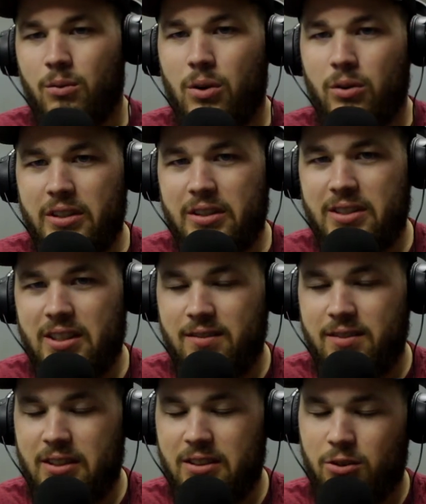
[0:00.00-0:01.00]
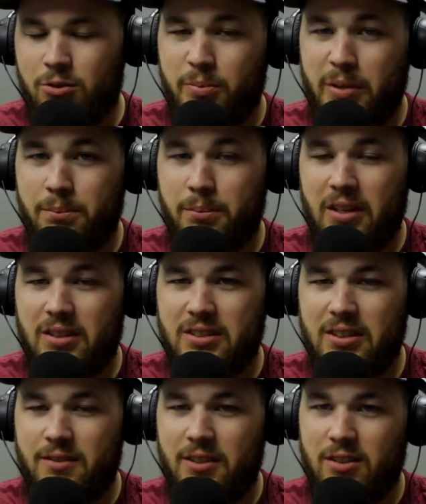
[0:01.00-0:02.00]
TV, those big
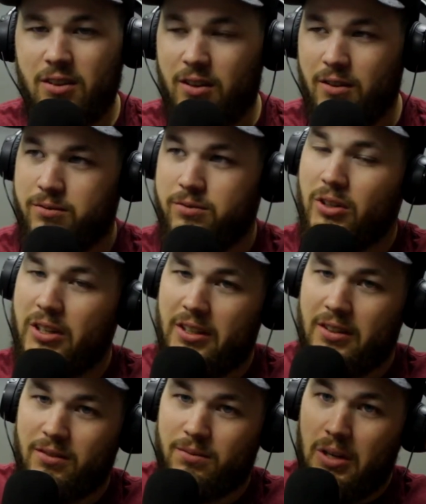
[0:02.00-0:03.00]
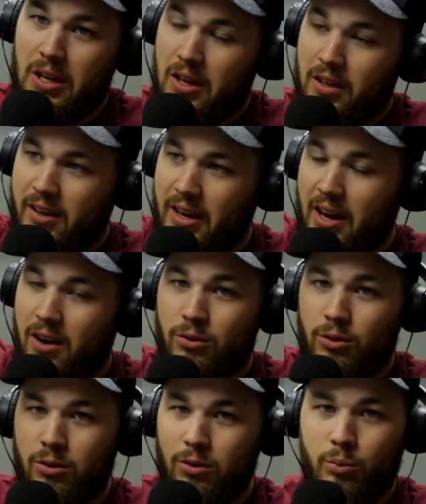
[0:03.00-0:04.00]
box TVs on a freaking
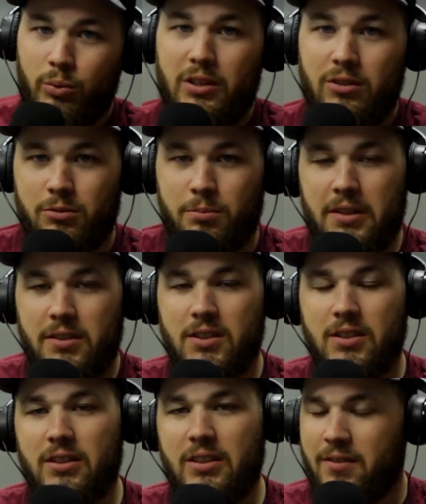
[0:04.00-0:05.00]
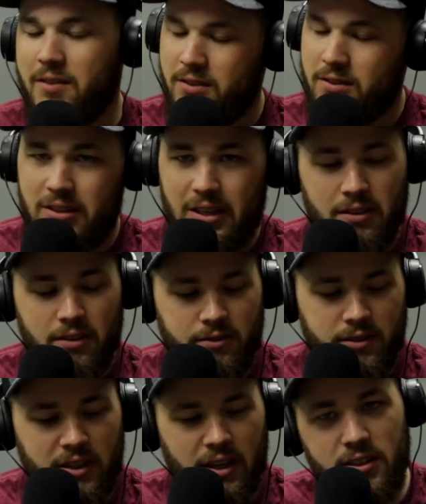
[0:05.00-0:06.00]
counter on wheels, basically. They had a
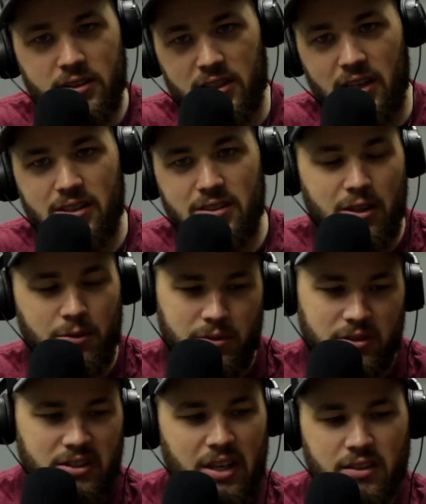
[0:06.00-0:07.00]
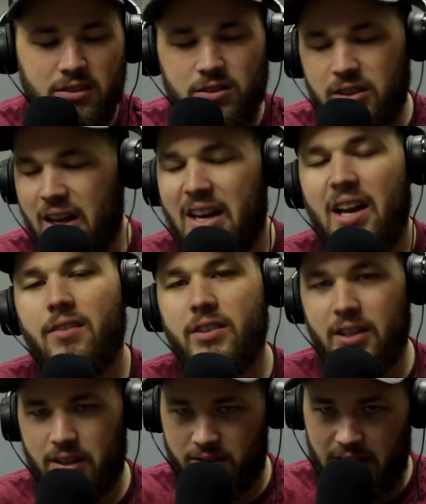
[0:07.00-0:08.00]
VHS, they had a projectors, they had
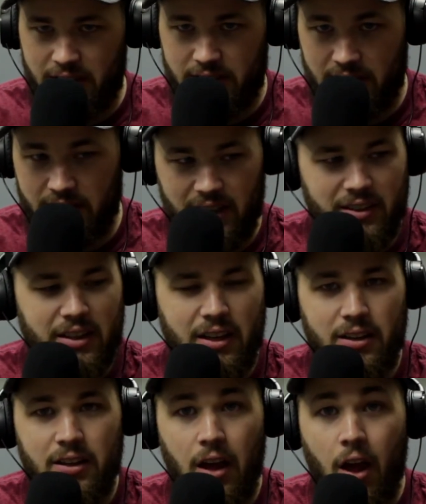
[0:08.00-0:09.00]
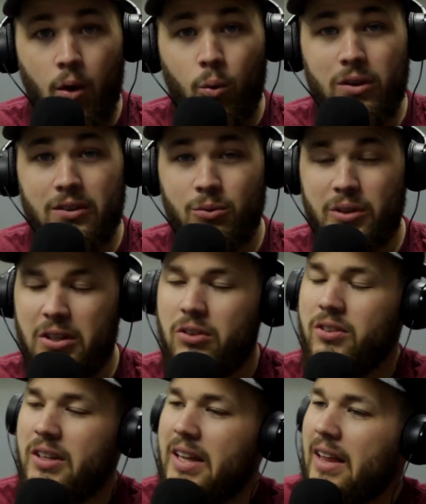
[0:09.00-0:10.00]
everything on that thing. That thing was, when
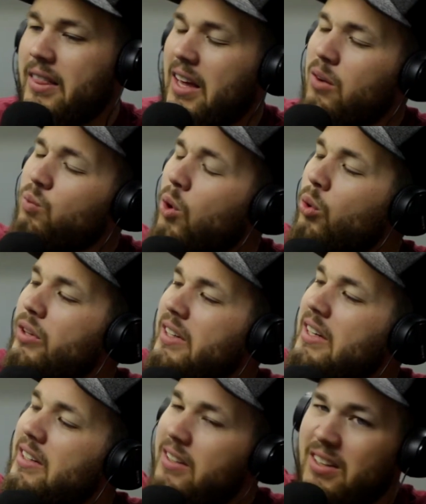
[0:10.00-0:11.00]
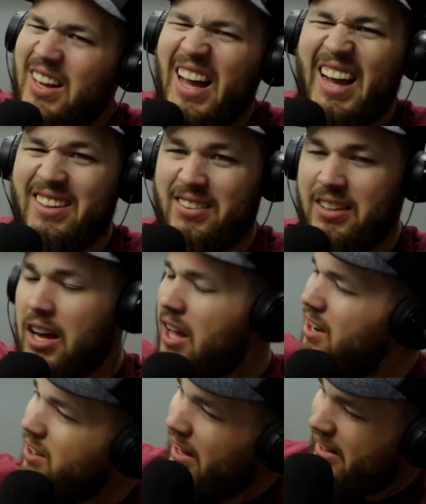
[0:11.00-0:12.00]
you see that thing rolling into class,
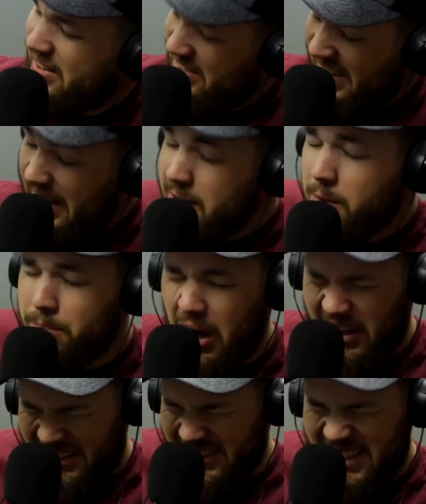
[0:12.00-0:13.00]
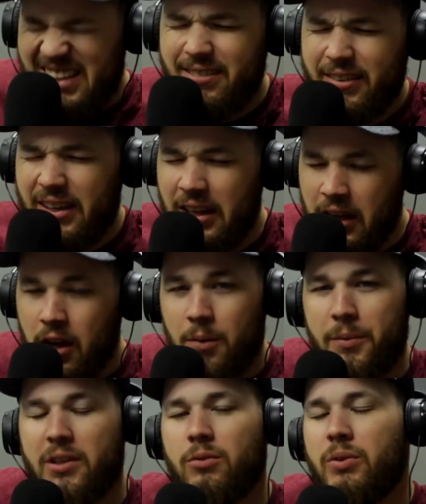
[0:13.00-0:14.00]
you're like, is that the box TV?
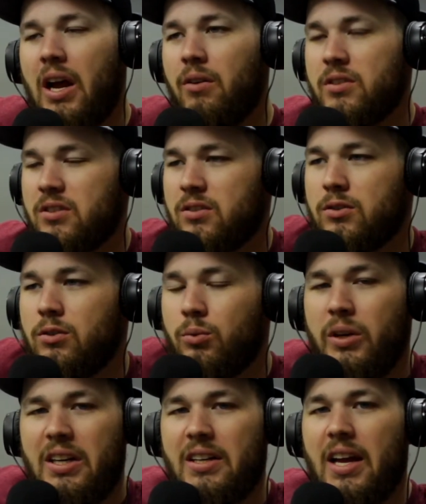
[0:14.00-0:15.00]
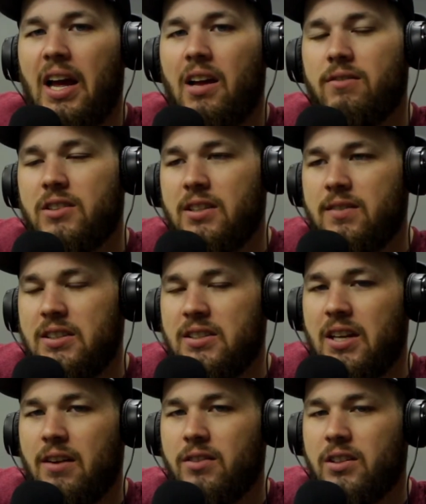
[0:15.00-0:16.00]
Because when I was in school, we didn't have
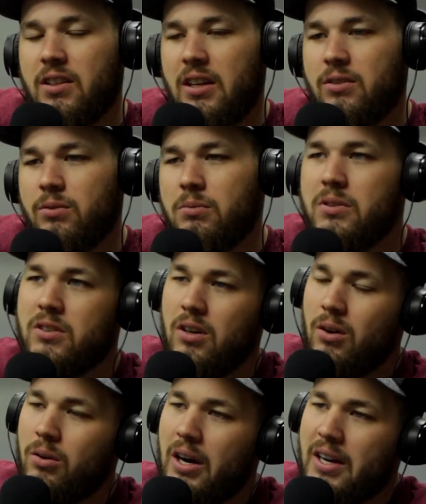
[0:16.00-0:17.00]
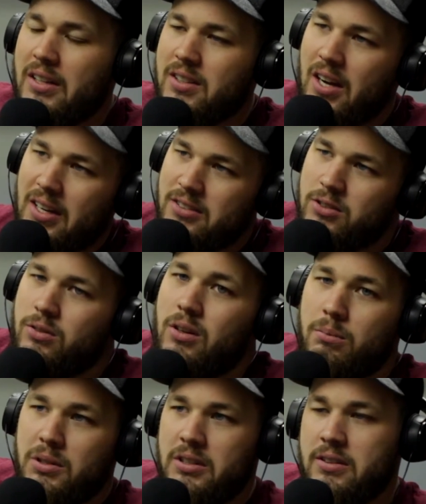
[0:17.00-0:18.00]
TVs in every classroom until I got to high
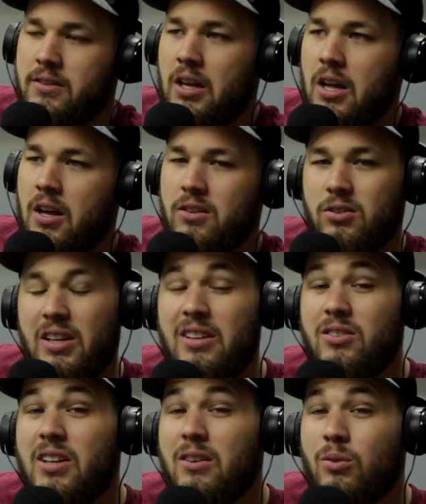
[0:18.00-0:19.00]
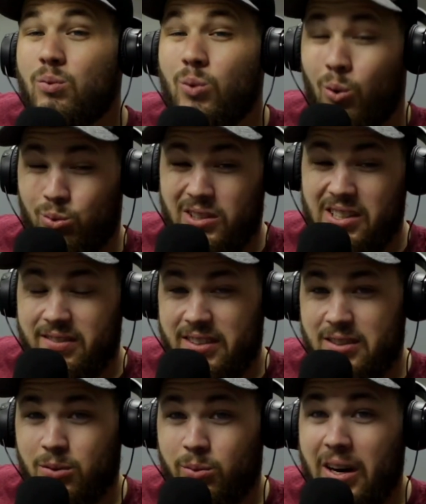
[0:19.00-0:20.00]
school, I believe. So they used to have to roll
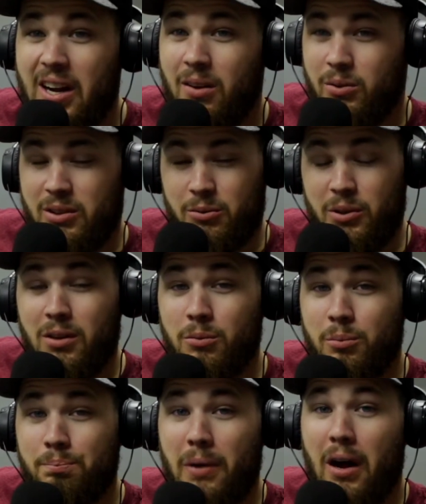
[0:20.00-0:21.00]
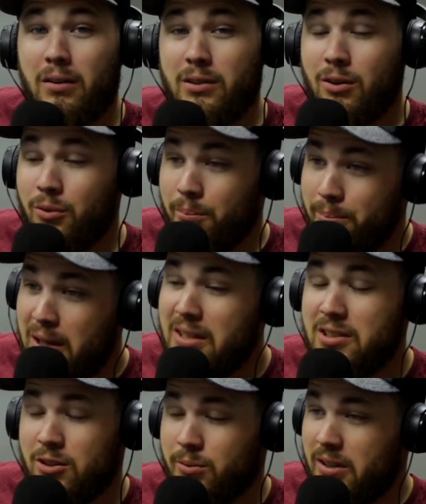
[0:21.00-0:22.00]
TVs around. We were balling on the
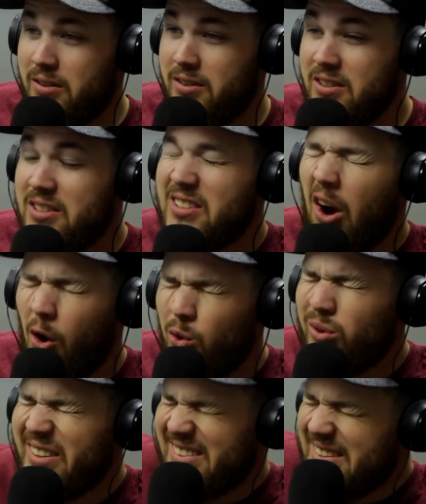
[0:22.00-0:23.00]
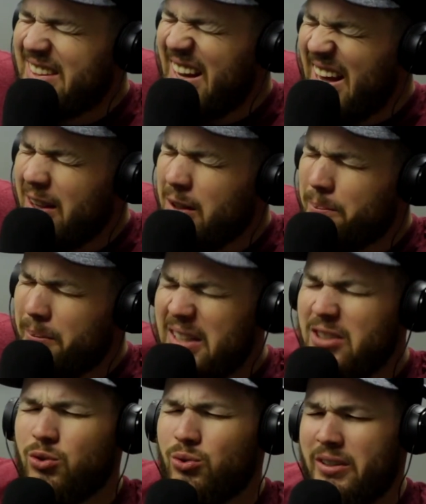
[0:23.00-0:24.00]
budget around here. This is Arlington
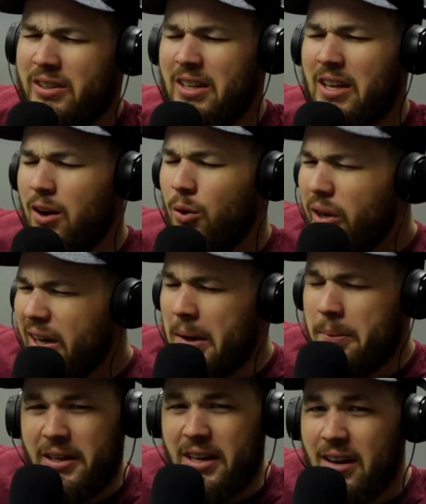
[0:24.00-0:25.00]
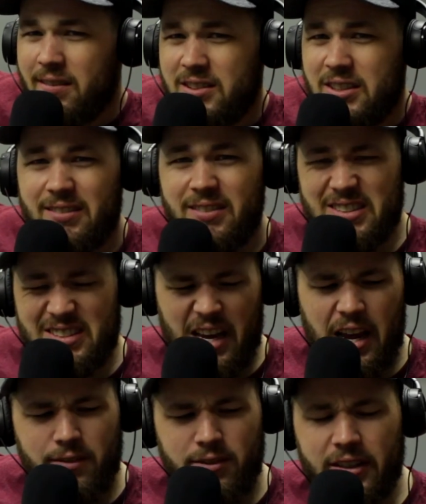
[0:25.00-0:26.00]
Elementary. We can't be having TVs in
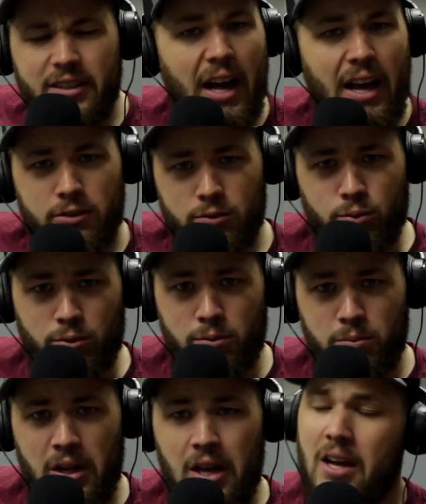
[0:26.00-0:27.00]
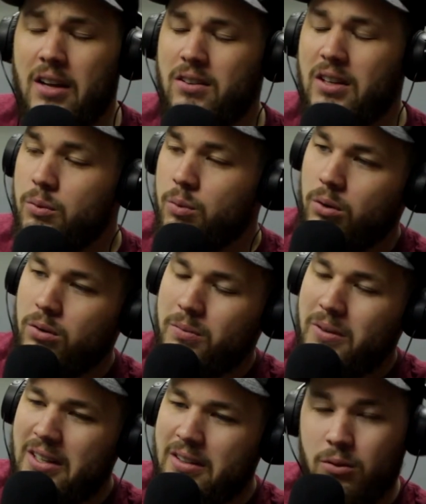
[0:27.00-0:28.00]
every classroom. So they roll
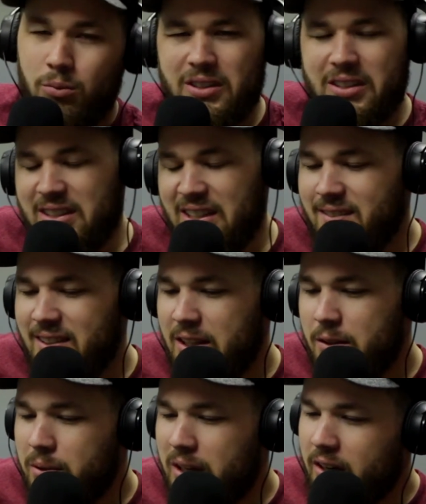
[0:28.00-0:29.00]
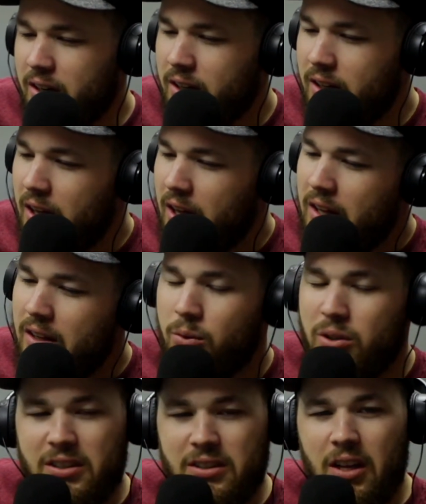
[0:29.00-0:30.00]
them in with the DVD player,
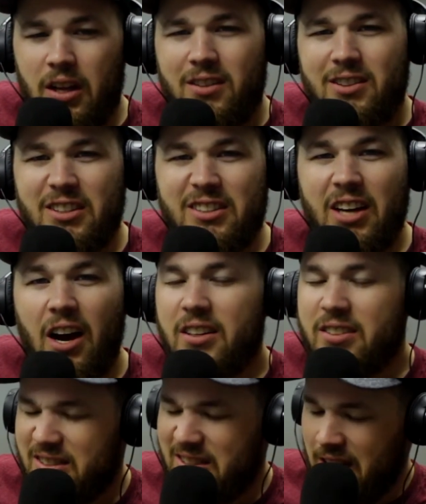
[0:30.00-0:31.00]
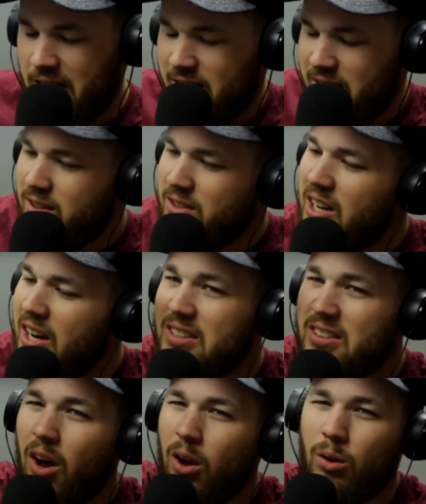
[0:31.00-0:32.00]
with the dust
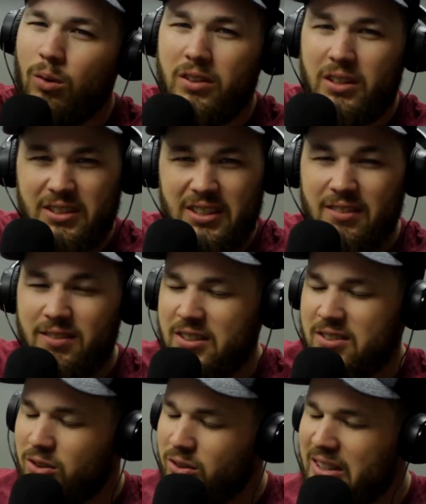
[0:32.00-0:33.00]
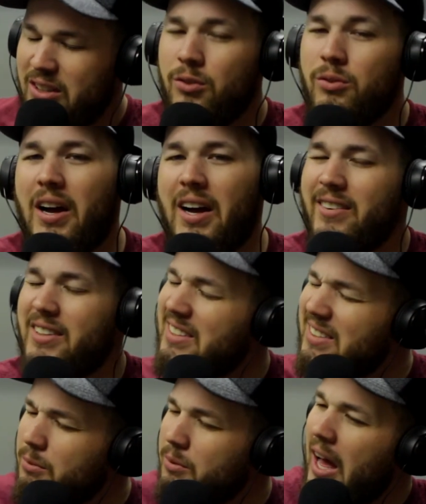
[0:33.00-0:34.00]
all over the TV screen. You know how it
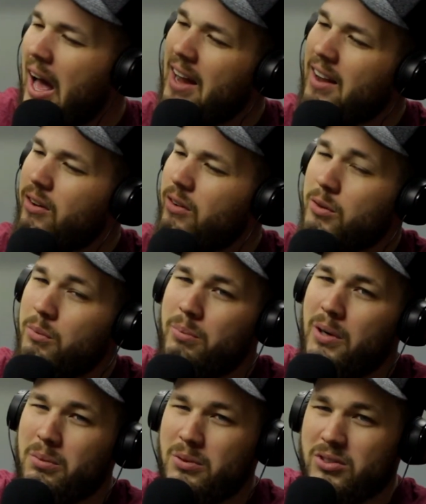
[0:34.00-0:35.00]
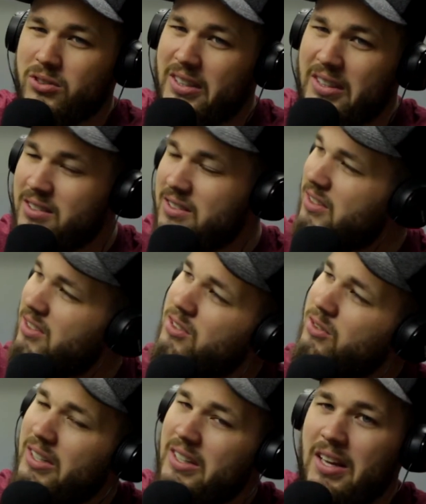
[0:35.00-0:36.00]
is. I call it the bubble screen because the
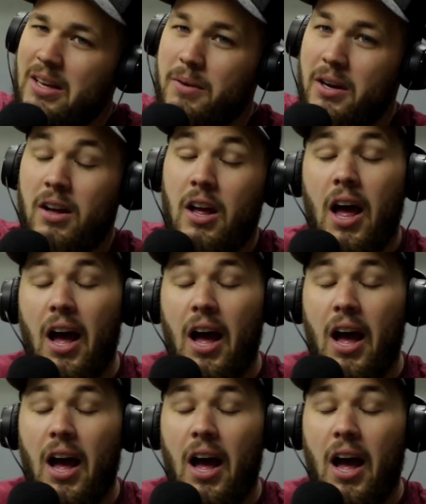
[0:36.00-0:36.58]
screen came out.